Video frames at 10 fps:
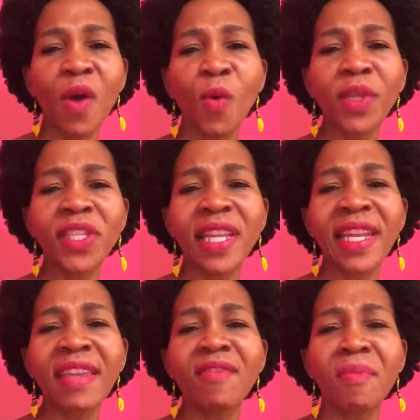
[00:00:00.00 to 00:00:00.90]
which
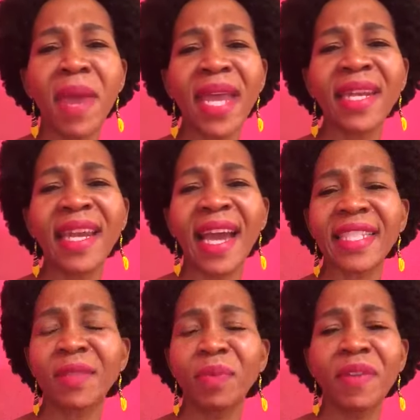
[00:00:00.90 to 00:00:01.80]
leave men
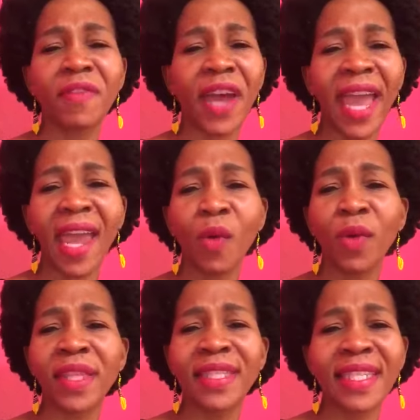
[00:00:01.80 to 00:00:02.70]
gasping for air
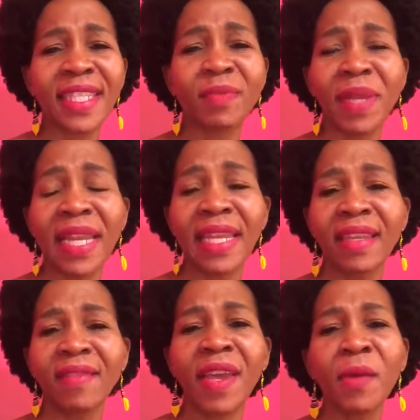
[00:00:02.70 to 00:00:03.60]
with disbelief,